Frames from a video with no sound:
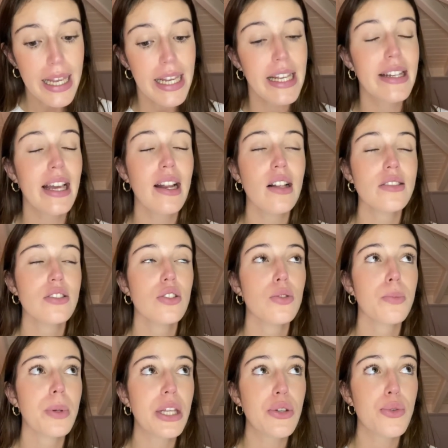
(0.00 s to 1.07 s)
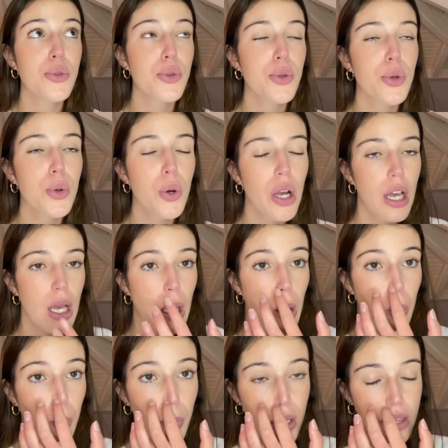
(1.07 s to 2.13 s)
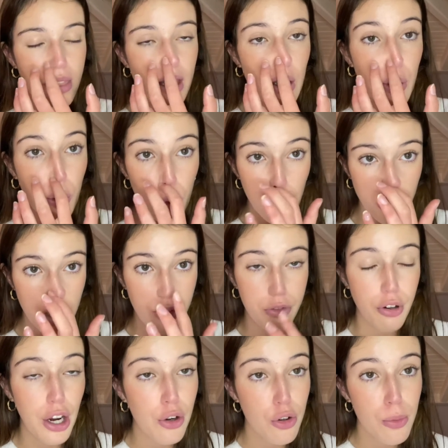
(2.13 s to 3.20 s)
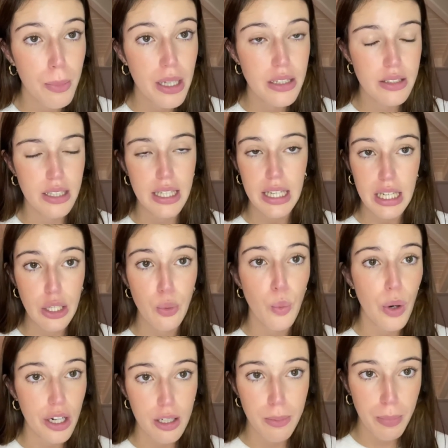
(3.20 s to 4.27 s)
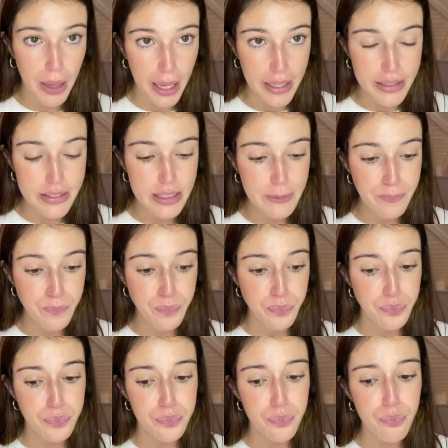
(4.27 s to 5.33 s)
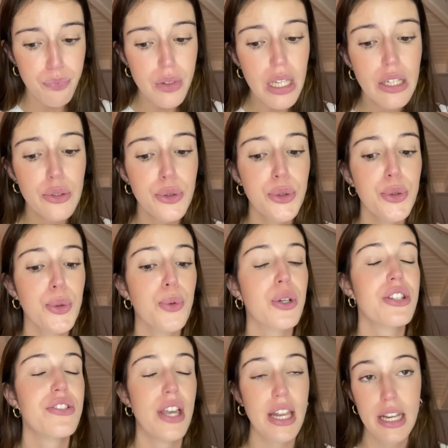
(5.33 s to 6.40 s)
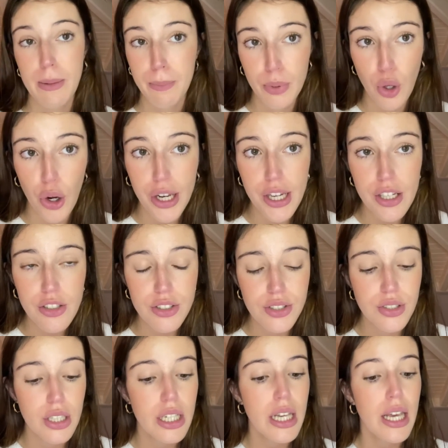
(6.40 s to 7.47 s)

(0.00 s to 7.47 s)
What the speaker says: It can also be through with a good environment in workplace to retain employers,